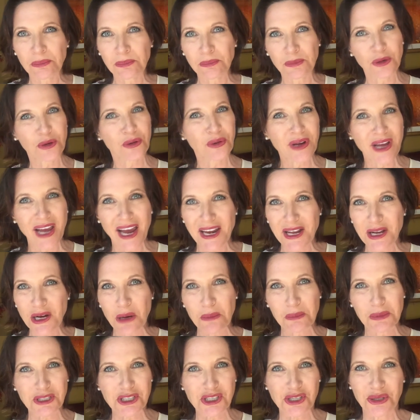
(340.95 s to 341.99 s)
creating
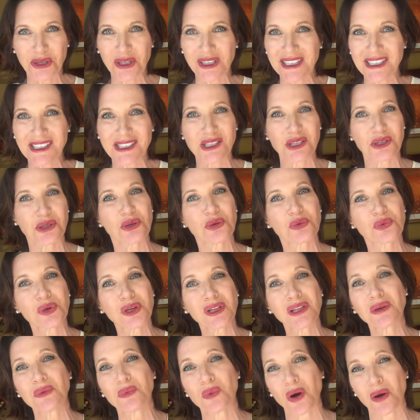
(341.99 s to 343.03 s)
opportunities that you
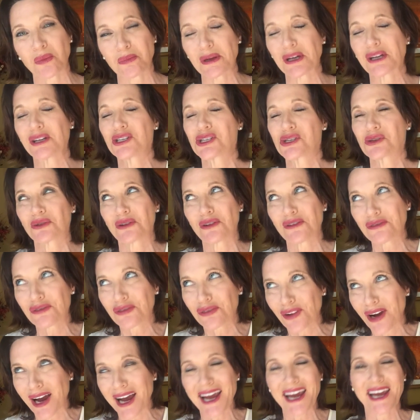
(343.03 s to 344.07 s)
really want because you're
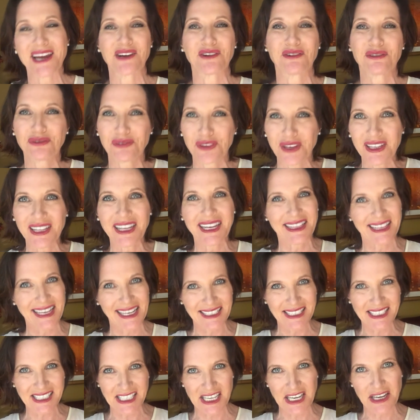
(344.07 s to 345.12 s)
afraid of feeling
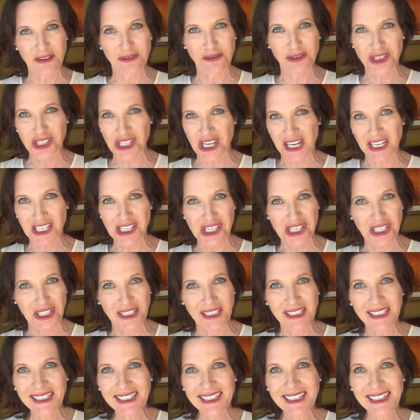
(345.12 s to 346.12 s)
that sting of rejection.